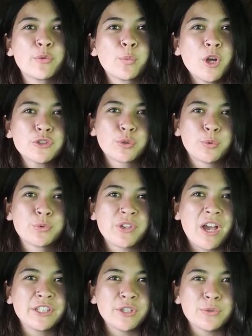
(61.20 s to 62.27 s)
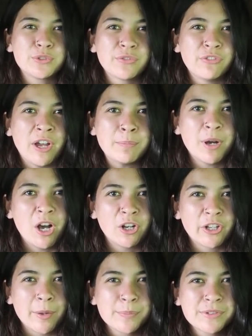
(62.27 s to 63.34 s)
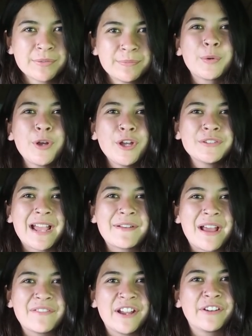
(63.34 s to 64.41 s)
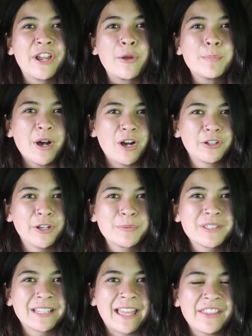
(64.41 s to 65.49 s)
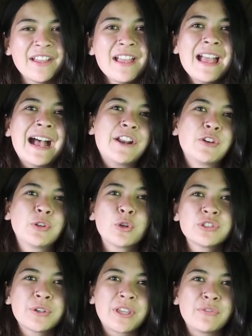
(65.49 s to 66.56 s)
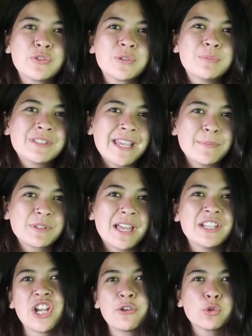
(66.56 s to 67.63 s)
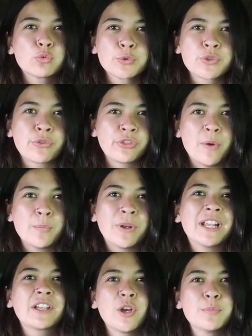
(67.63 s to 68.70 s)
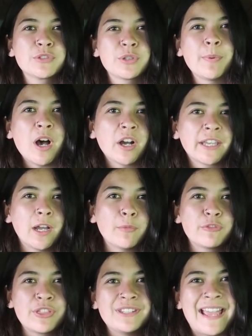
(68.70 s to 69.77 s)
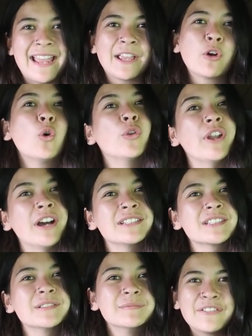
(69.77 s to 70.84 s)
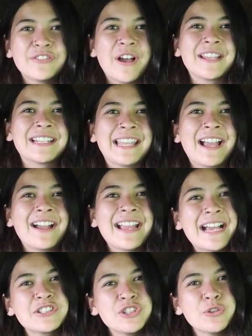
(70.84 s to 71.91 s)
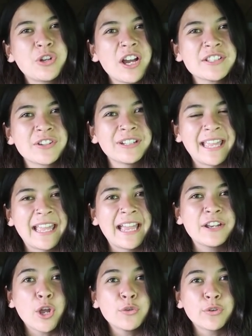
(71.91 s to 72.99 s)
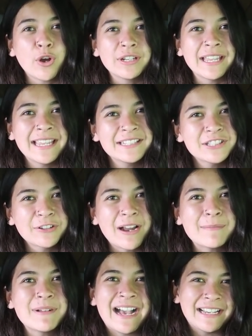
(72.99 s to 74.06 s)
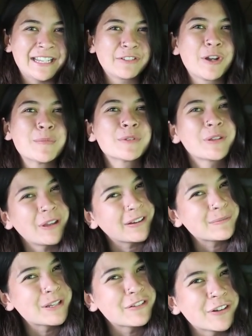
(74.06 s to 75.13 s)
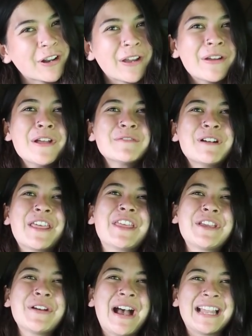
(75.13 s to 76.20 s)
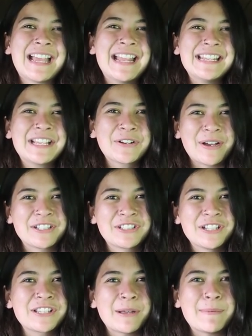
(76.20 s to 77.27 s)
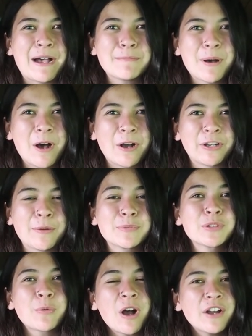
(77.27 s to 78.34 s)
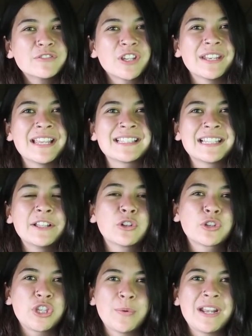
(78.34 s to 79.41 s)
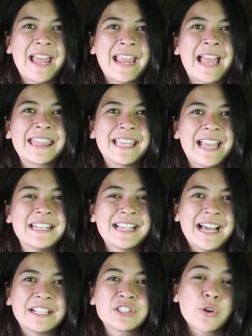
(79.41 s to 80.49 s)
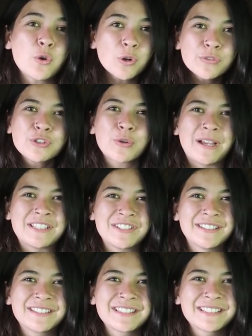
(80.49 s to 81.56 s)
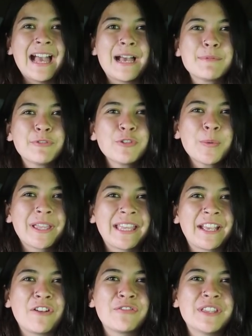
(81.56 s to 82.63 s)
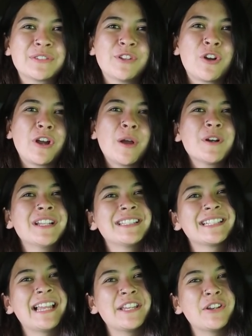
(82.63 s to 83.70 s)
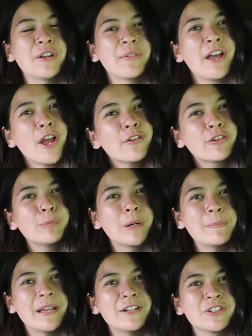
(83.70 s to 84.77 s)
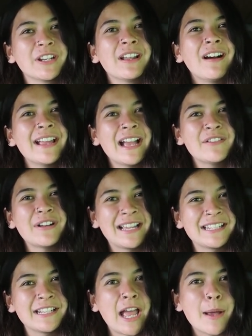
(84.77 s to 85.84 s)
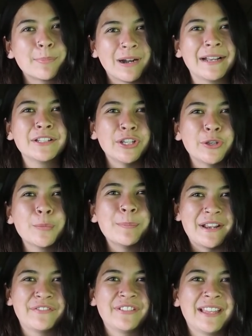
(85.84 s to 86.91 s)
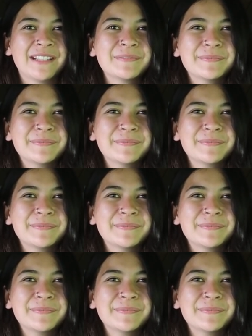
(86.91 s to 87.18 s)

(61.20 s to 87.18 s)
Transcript: over what tools I use to find park ups. We will hunt down our very own park ups together and I'll also give you some tips and general rules of thumb when it comes to parking up for the day or night. And finally, I asked you guys on here and over on Instagram at Nic Roams, go give me a follow, whether you had any questions questions about Parkup. So what I've done is a little Q&A at the end to answer all of your questions. And before we kick off this vlog, I wanted to let you know that over on my Patreon, I have added a brand new benefit.